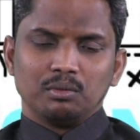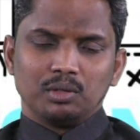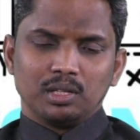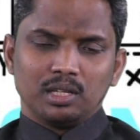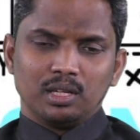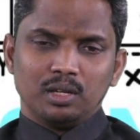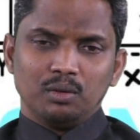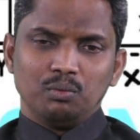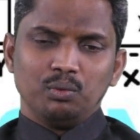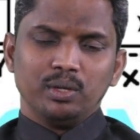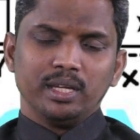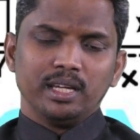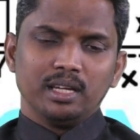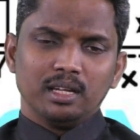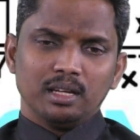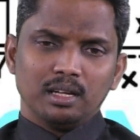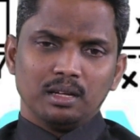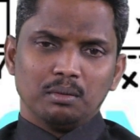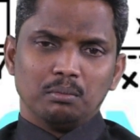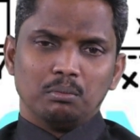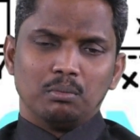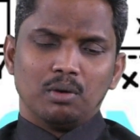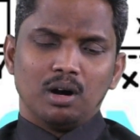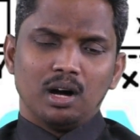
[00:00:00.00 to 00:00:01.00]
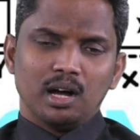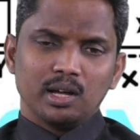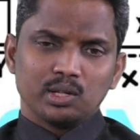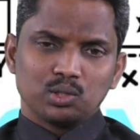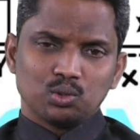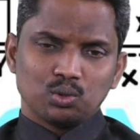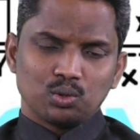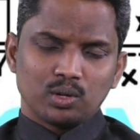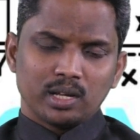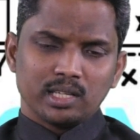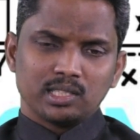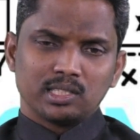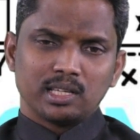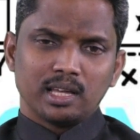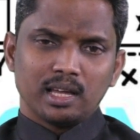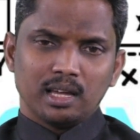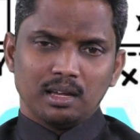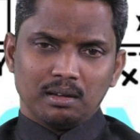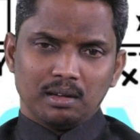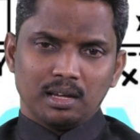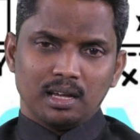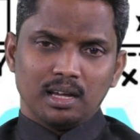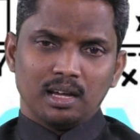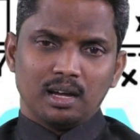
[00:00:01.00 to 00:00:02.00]
giving marks or as
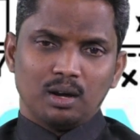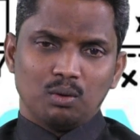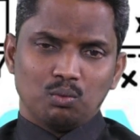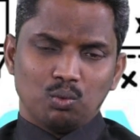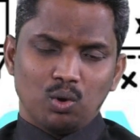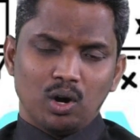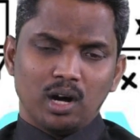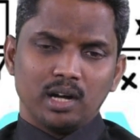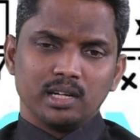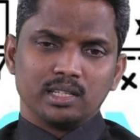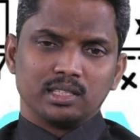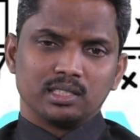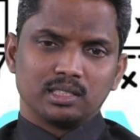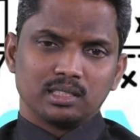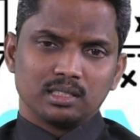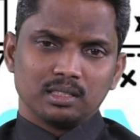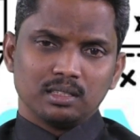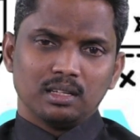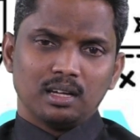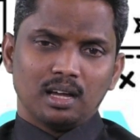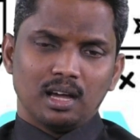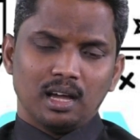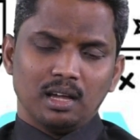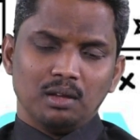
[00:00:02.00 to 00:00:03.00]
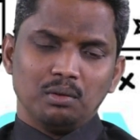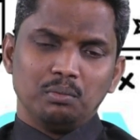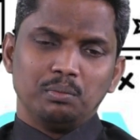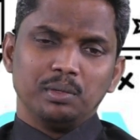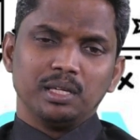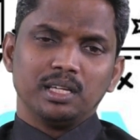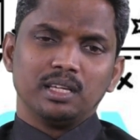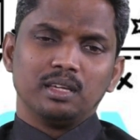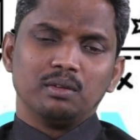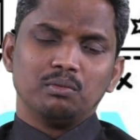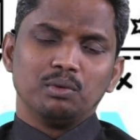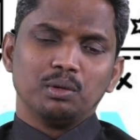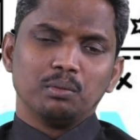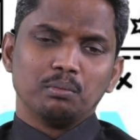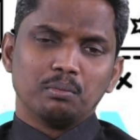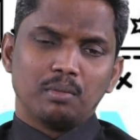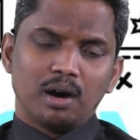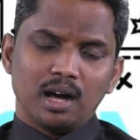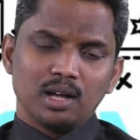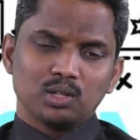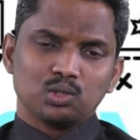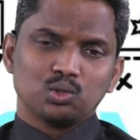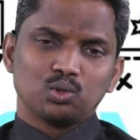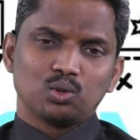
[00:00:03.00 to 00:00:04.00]
awards. I will be giving
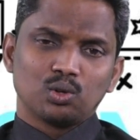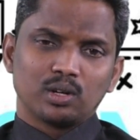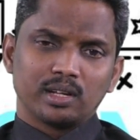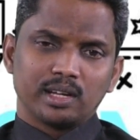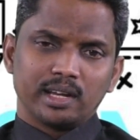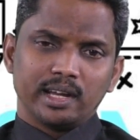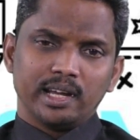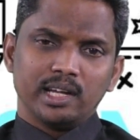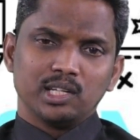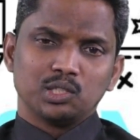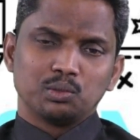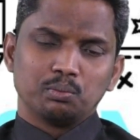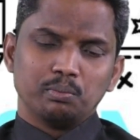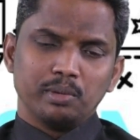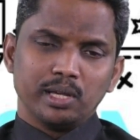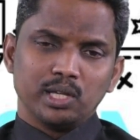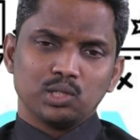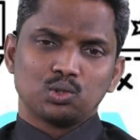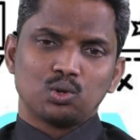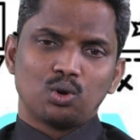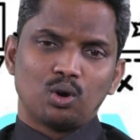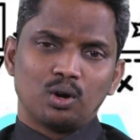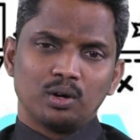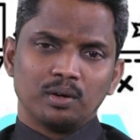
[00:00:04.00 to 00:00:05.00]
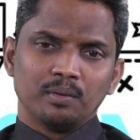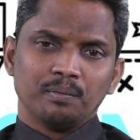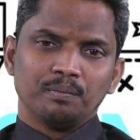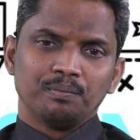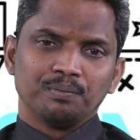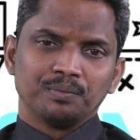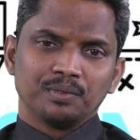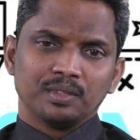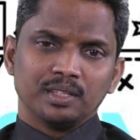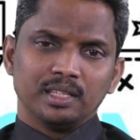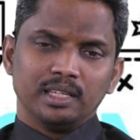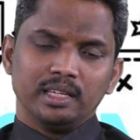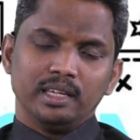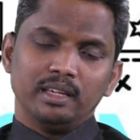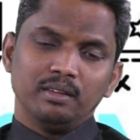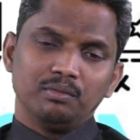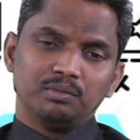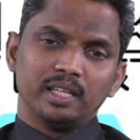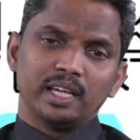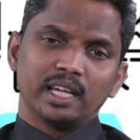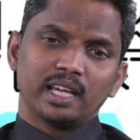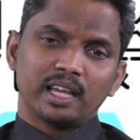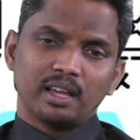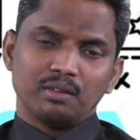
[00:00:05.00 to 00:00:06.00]
marks or grades based on if
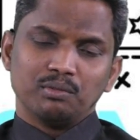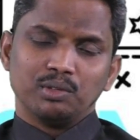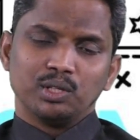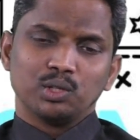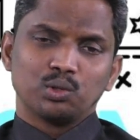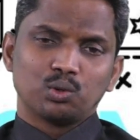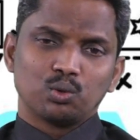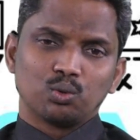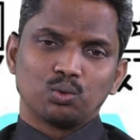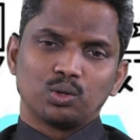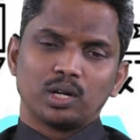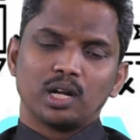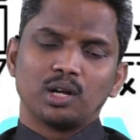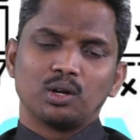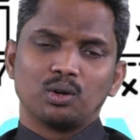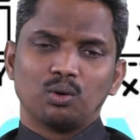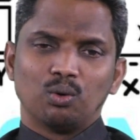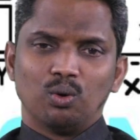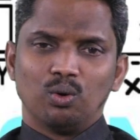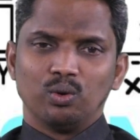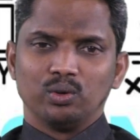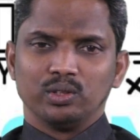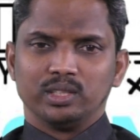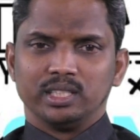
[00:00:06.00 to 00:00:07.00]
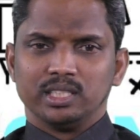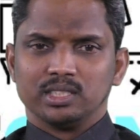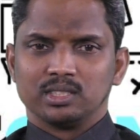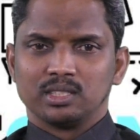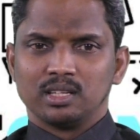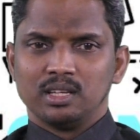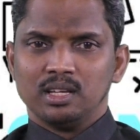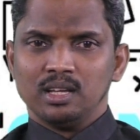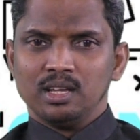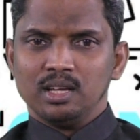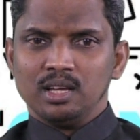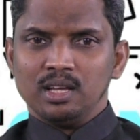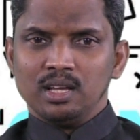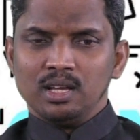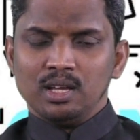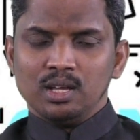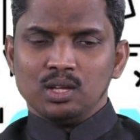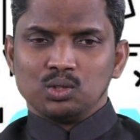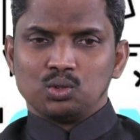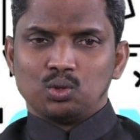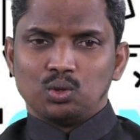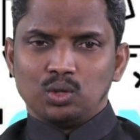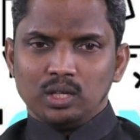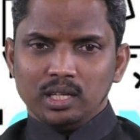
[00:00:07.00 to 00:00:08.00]
they have included all these.
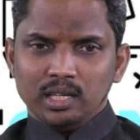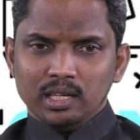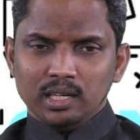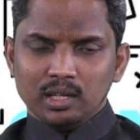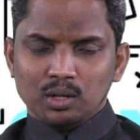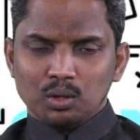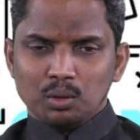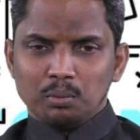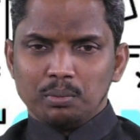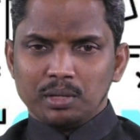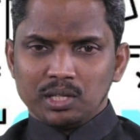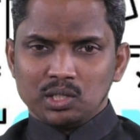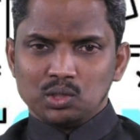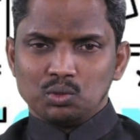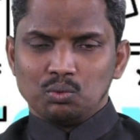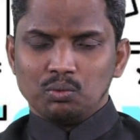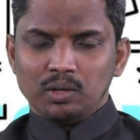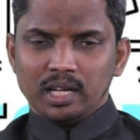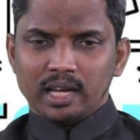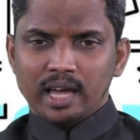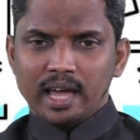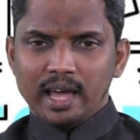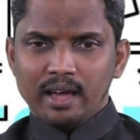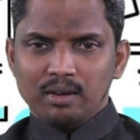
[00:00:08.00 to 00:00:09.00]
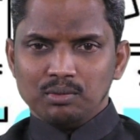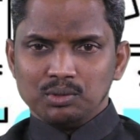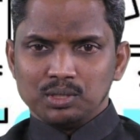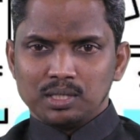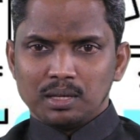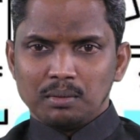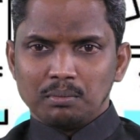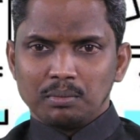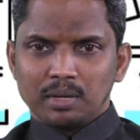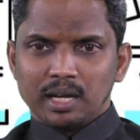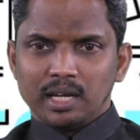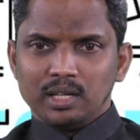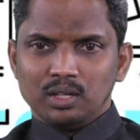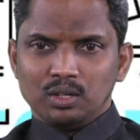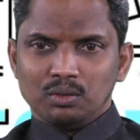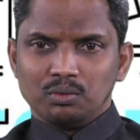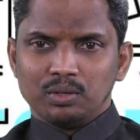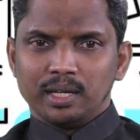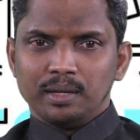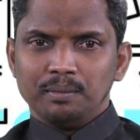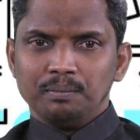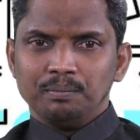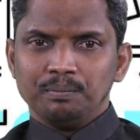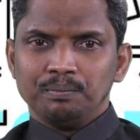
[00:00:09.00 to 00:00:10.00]
So e-rubrics will have some kind of
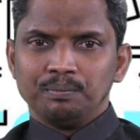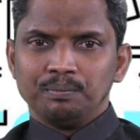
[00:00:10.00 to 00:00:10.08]
a